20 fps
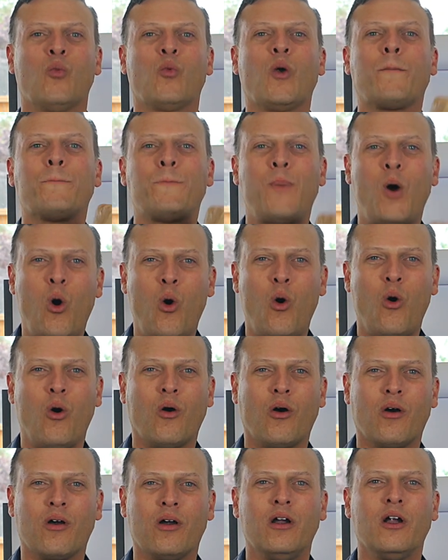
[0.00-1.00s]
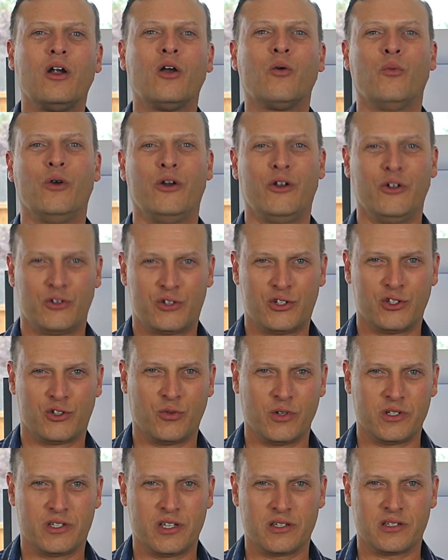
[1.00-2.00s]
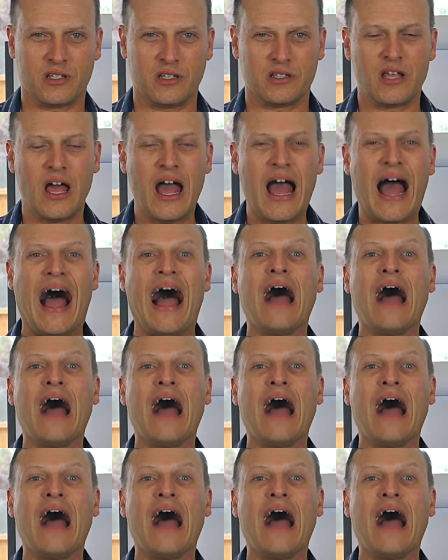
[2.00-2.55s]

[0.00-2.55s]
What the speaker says: Rapport reduces resistance.